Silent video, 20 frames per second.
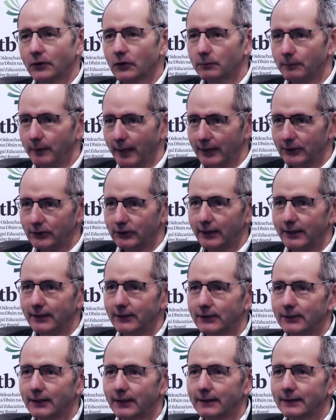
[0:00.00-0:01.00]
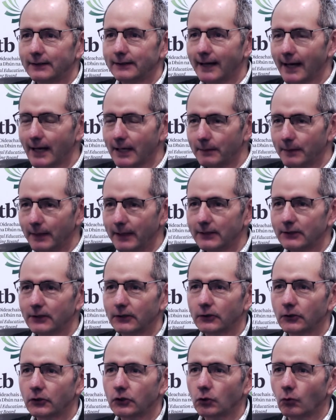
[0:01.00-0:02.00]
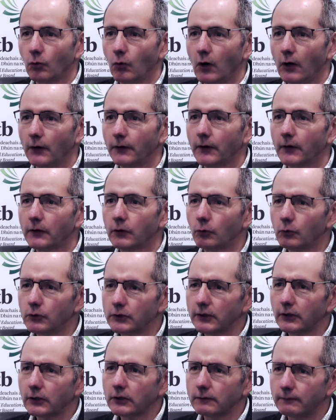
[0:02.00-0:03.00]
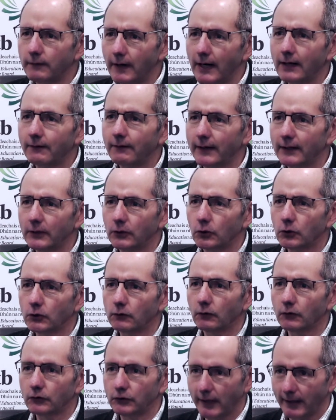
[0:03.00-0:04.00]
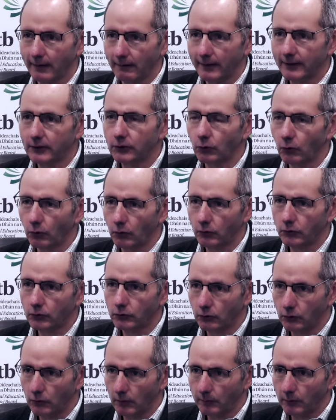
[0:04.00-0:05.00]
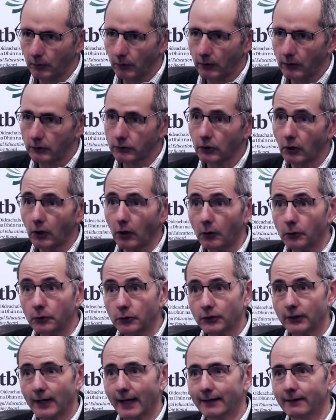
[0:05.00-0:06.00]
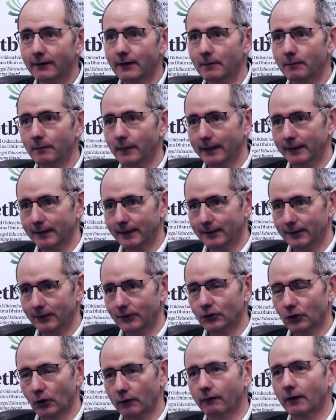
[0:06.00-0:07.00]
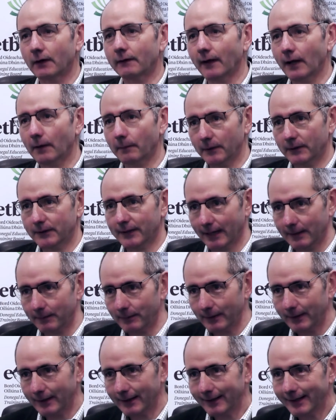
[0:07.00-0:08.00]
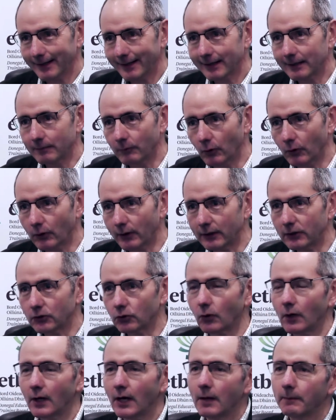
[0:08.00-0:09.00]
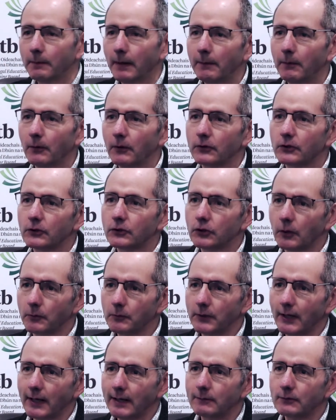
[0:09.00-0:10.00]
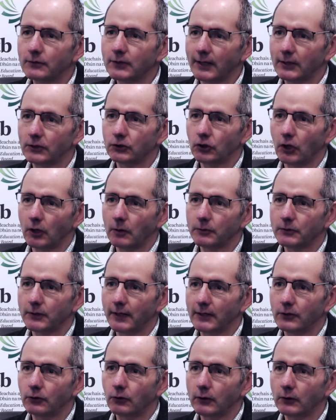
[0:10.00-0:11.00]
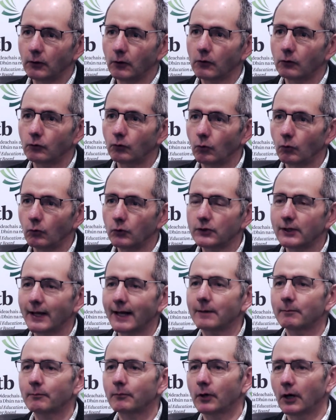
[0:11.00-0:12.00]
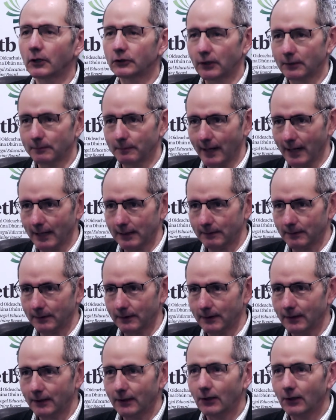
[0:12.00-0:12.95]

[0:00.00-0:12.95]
spreadsheets and databases and so on, that those skills are very, very useful generally to employers outside of the immediate software development type community. So people sometimes get jobs then doing other roles like project management.